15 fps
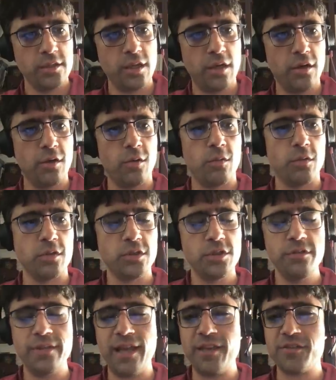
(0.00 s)
So
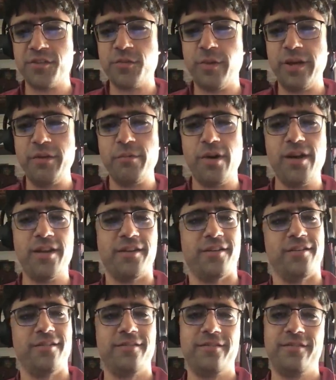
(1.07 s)
two thousand
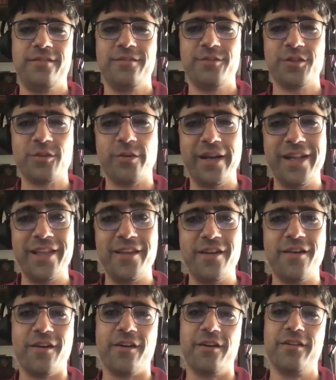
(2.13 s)
twenty-one was quite a
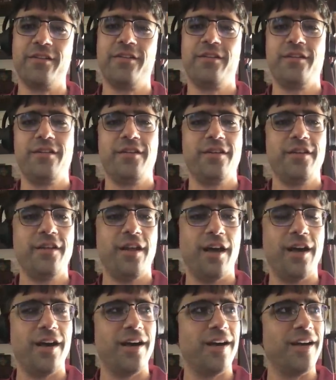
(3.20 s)
year.
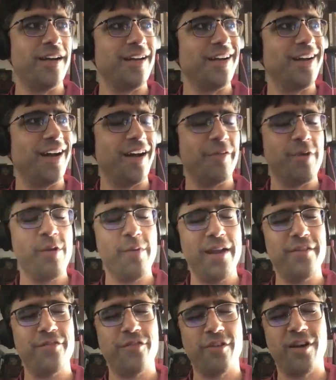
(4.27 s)
Uh, we
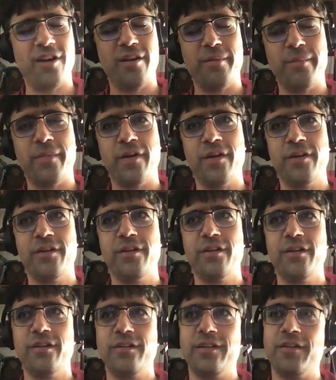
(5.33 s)
went from
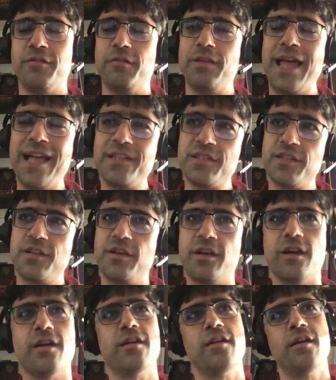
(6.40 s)
uh, last
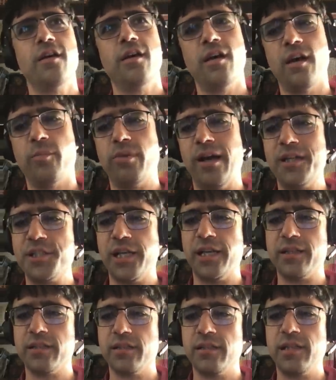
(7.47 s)
year, a
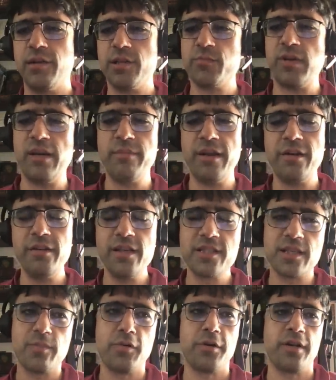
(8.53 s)
project that was primarily
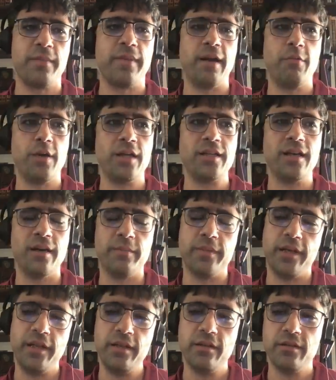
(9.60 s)
supported by one
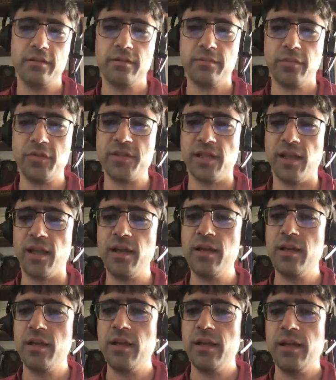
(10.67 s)
company, Mozilla,